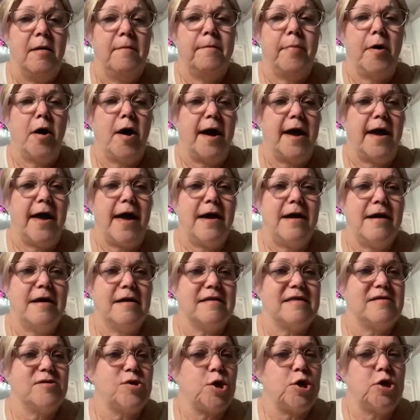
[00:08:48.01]
Buy a
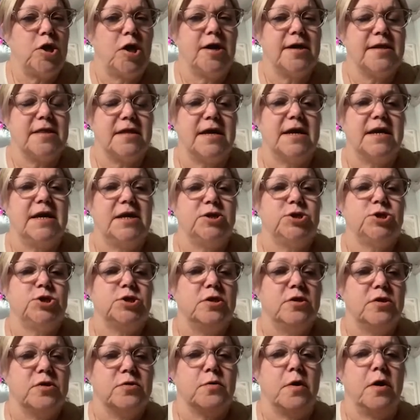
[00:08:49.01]
house, don't like the
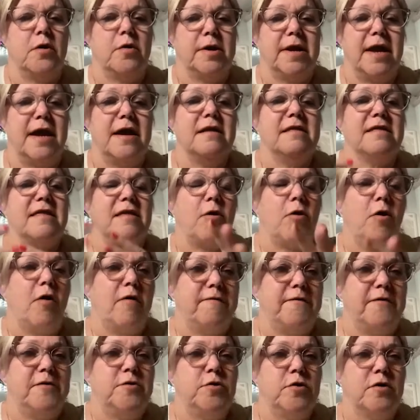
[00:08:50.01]
kitchen, throw it out. So
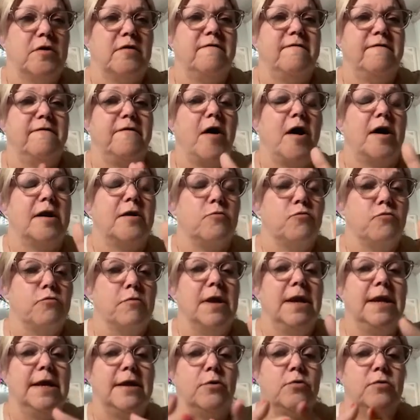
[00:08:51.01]
often you can find a
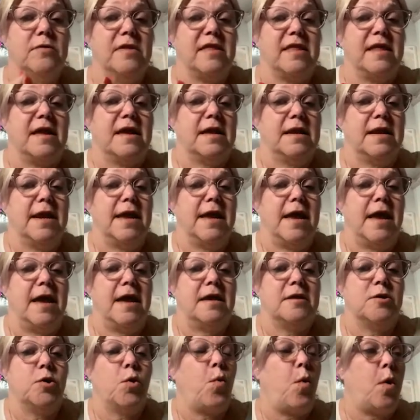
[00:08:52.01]
really good
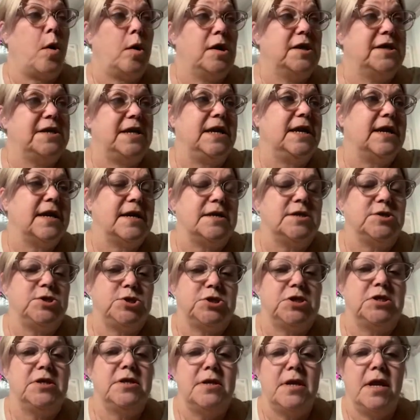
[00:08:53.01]
secondhand quality
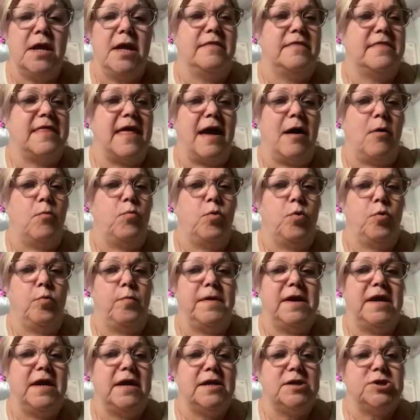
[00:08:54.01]
kitchen that will
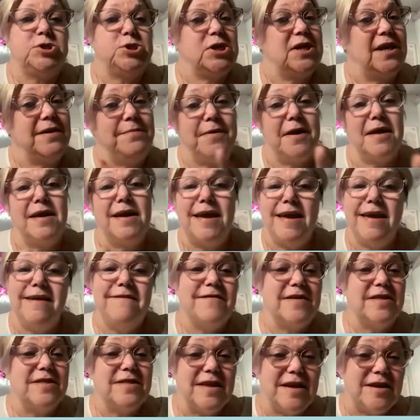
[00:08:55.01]
be cheaper
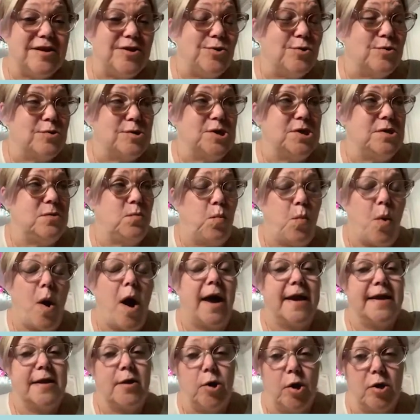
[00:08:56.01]
even than your
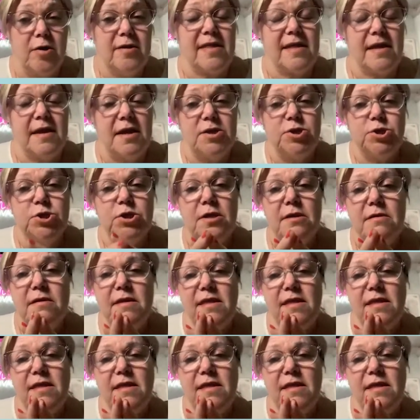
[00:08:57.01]
white gloss kitchen.